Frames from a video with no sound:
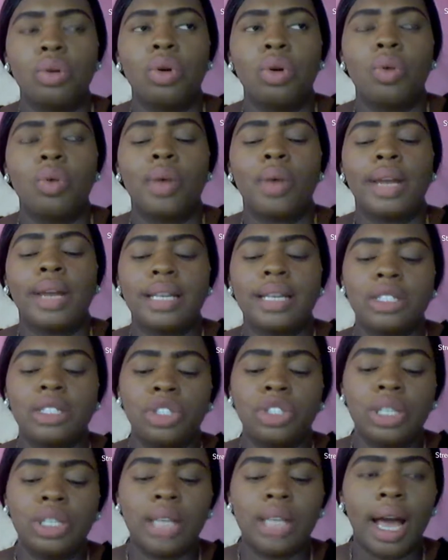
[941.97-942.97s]
Where there's
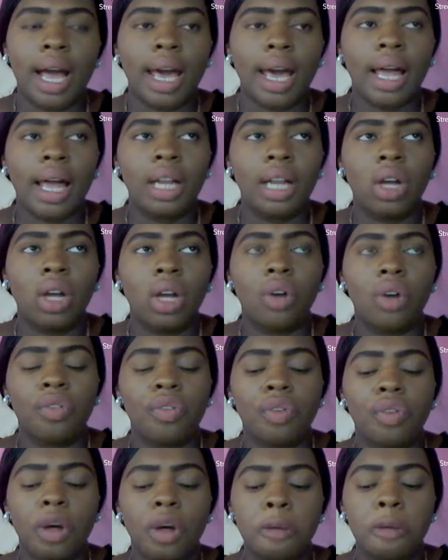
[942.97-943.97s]
denial
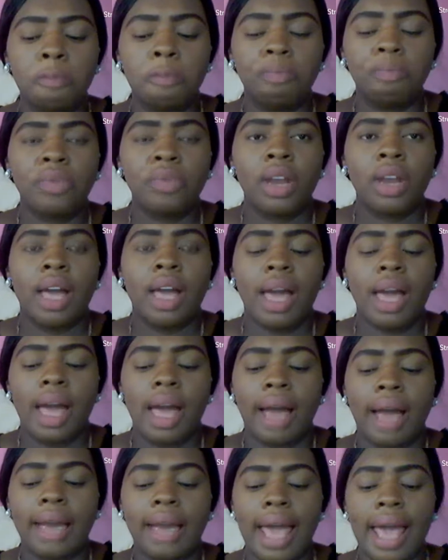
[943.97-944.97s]
of
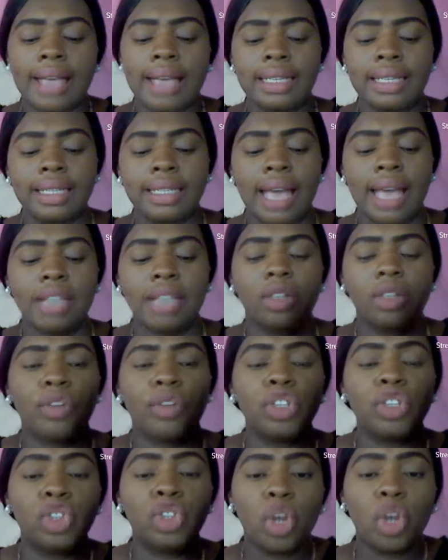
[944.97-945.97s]
an exercise of
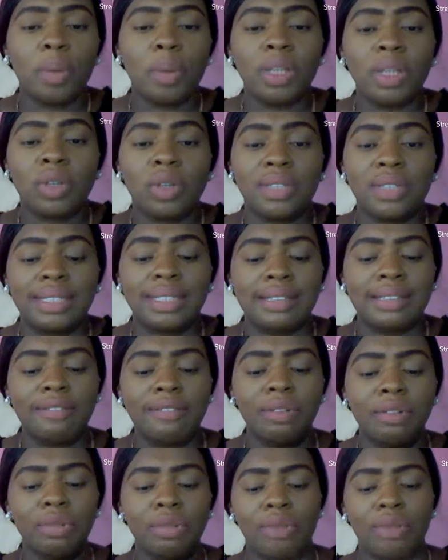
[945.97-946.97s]
enjoyment of
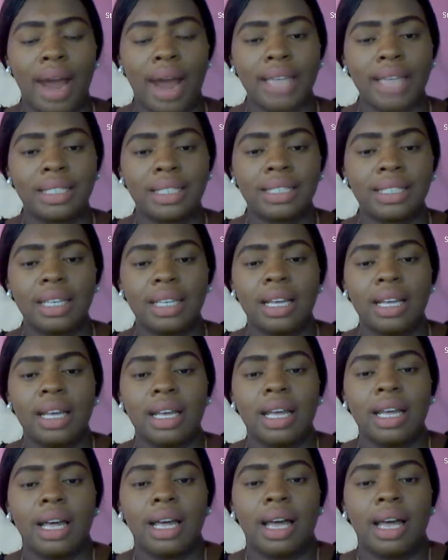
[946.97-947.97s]
civil rights,
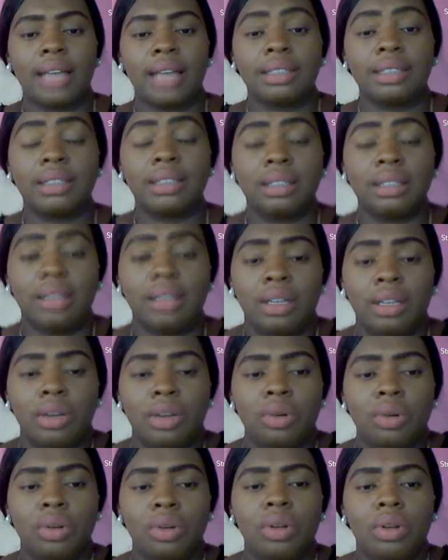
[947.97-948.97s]
as you
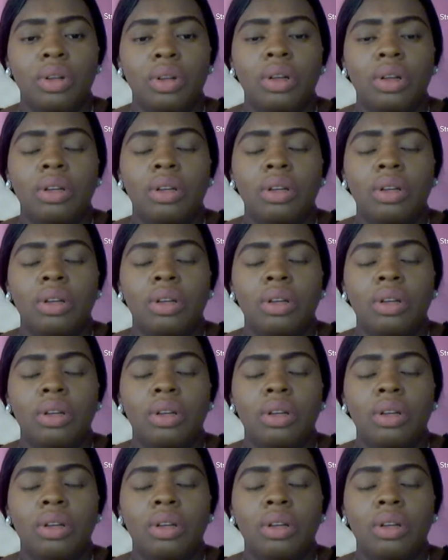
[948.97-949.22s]
know,